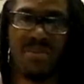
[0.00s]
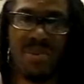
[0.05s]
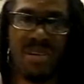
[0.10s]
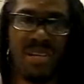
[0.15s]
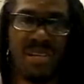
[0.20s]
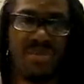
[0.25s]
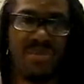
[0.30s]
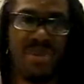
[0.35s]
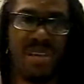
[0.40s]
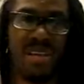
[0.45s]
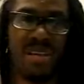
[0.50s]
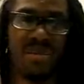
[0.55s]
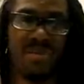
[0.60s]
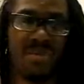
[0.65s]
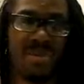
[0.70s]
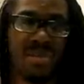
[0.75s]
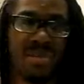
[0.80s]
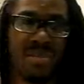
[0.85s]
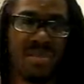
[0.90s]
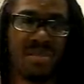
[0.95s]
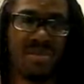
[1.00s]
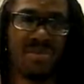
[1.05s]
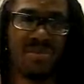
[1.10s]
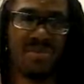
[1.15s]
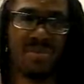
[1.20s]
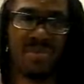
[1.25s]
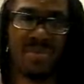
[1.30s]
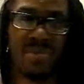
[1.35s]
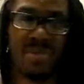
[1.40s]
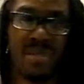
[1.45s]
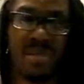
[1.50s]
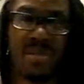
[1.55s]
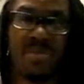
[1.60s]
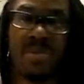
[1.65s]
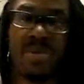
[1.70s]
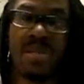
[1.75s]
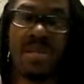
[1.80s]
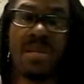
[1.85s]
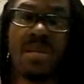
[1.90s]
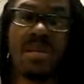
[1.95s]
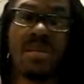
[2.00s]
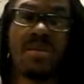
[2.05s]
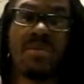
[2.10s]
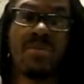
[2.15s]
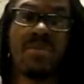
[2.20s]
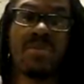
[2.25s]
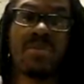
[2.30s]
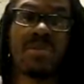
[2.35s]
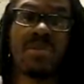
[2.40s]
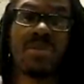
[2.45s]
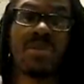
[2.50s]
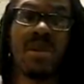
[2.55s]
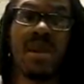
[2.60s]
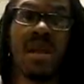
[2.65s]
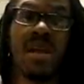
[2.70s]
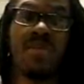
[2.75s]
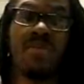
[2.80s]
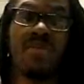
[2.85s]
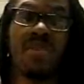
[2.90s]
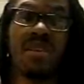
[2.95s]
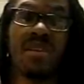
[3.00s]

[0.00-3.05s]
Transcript: Bring it back, man. But subscribe,